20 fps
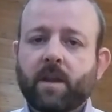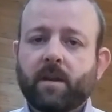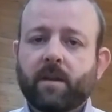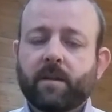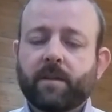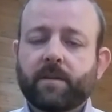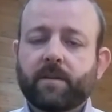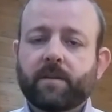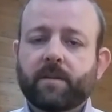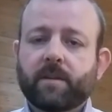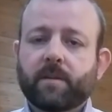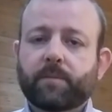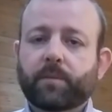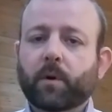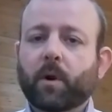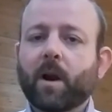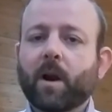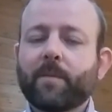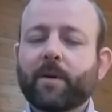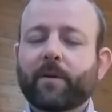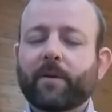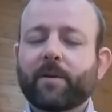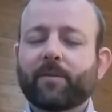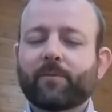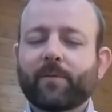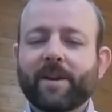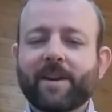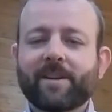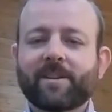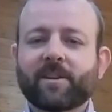the primary
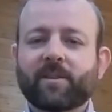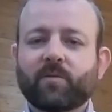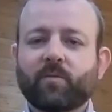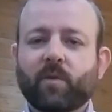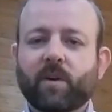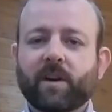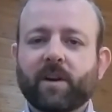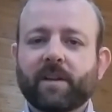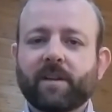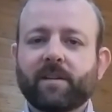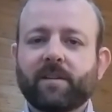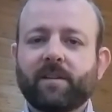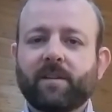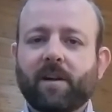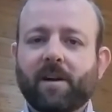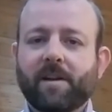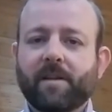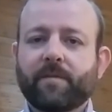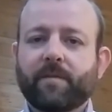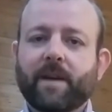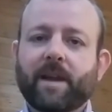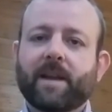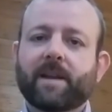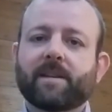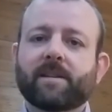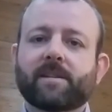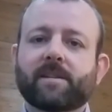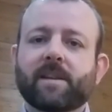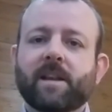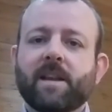reason why life
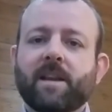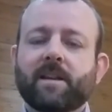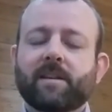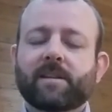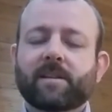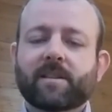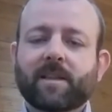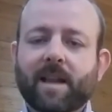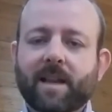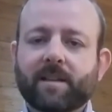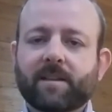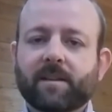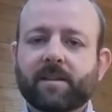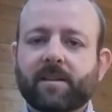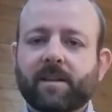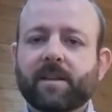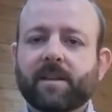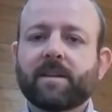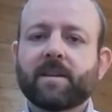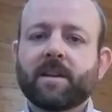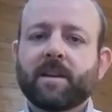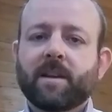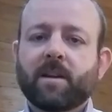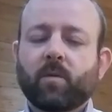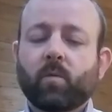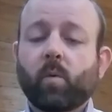has sanctity,